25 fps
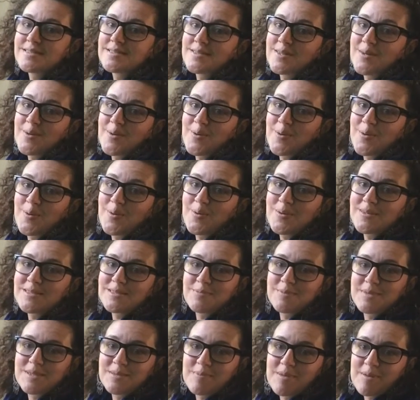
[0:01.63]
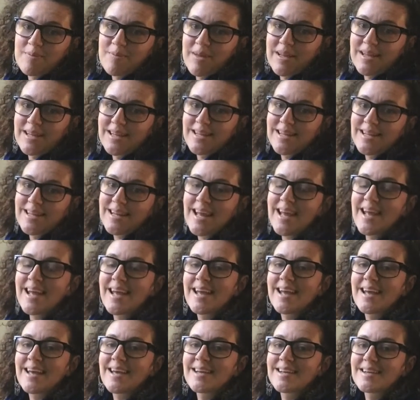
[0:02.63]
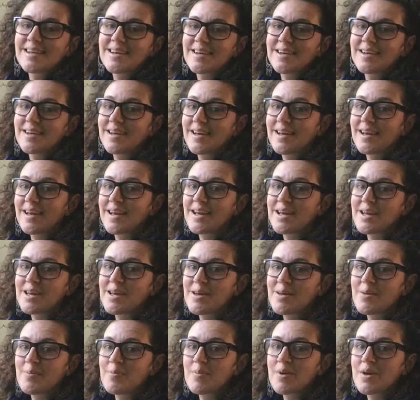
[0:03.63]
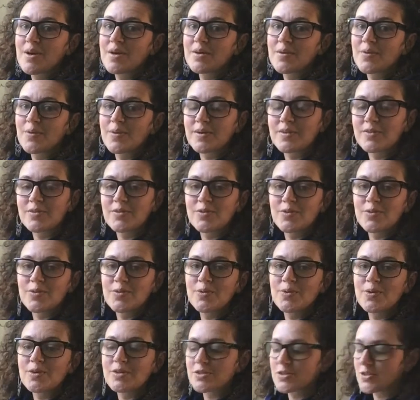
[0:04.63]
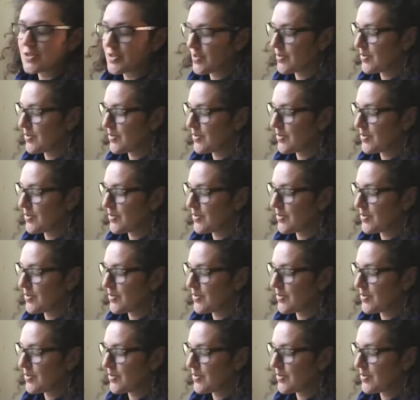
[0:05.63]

So it's Miss McMillan, and I am going to show